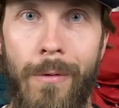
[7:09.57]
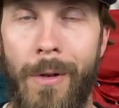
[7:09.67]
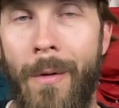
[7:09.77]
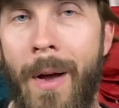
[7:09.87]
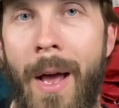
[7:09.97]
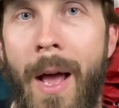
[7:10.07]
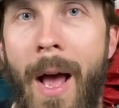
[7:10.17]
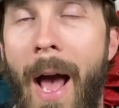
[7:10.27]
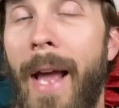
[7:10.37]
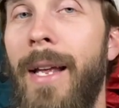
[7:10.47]
So
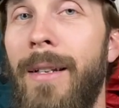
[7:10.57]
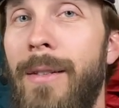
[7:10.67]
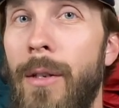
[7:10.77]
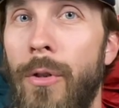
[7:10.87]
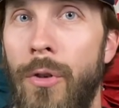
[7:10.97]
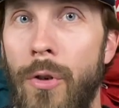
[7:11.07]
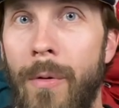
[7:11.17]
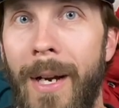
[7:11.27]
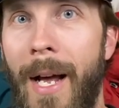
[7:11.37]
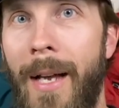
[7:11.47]
I can still
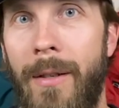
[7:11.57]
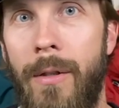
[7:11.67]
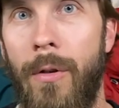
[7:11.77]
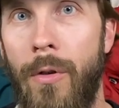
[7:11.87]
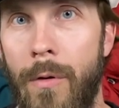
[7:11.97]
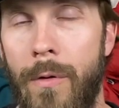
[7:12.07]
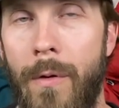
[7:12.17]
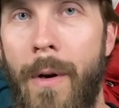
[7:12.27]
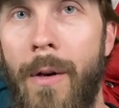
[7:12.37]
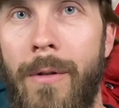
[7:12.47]
do it, I still use
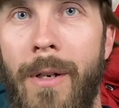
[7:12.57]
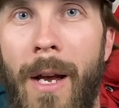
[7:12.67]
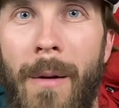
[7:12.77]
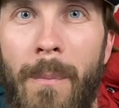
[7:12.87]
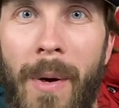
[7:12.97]
the runner's knot,